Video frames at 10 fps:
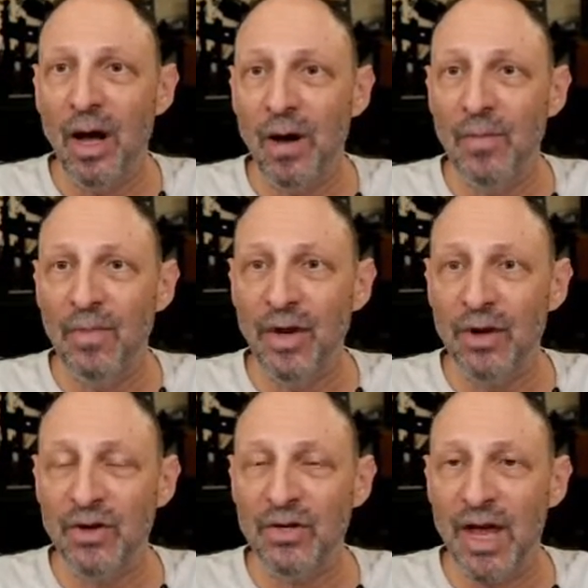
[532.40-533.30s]

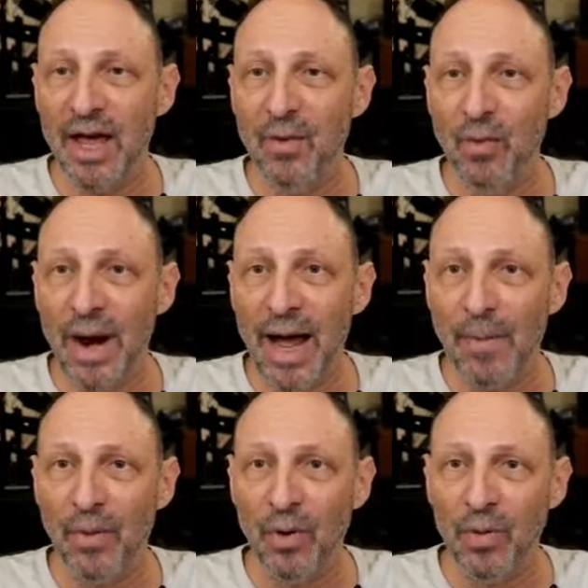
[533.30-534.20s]
there's a
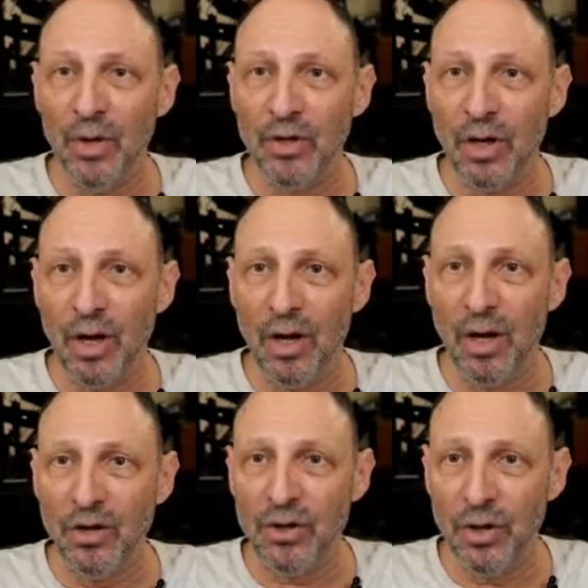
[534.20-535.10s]
wrapper, which I'll
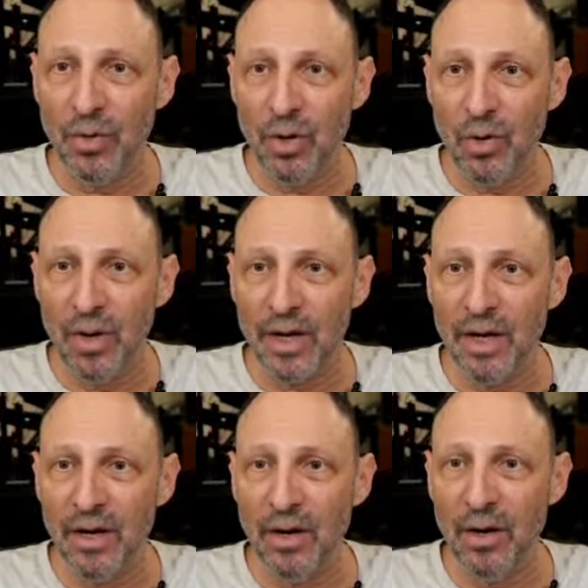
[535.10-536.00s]
show you real quick
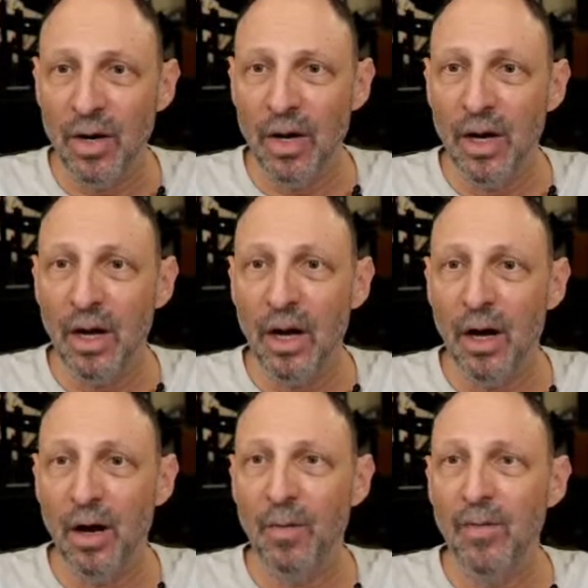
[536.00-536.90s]
here,
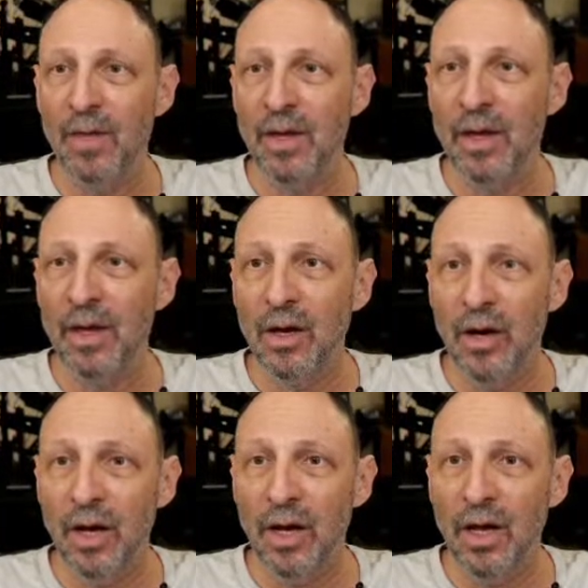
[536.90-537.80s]

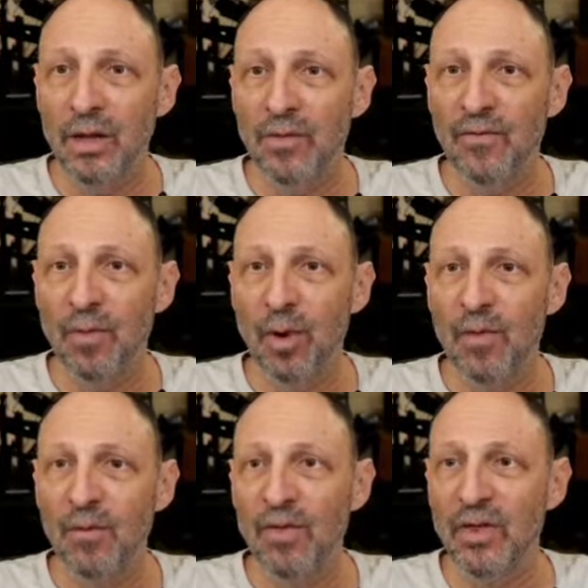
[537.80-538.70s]
in the form
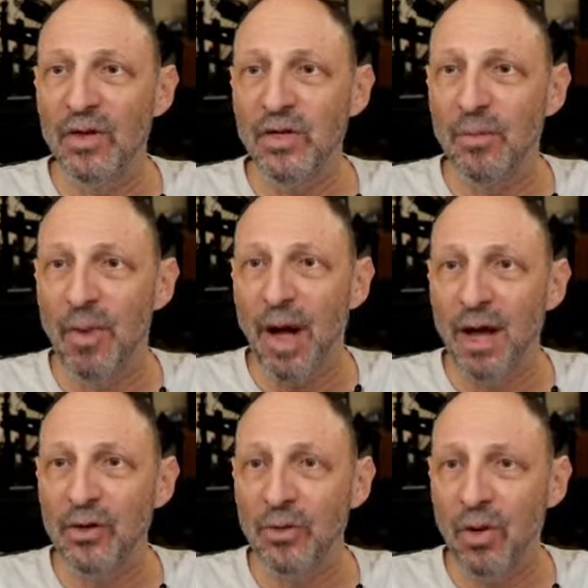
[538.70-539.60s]
of this
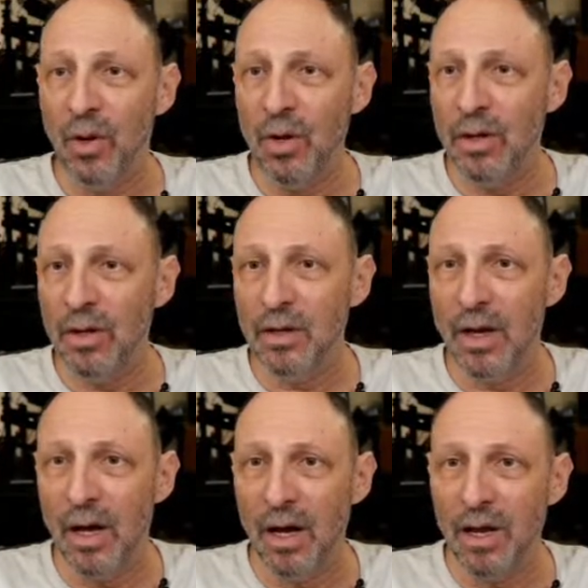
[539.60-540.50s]
module,
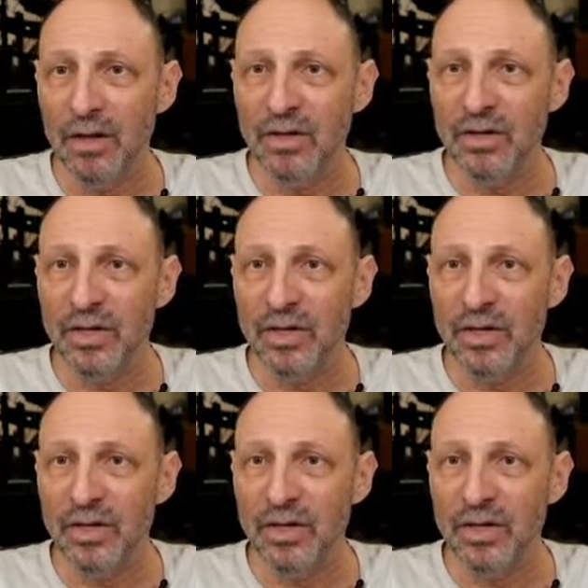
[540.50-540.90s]
this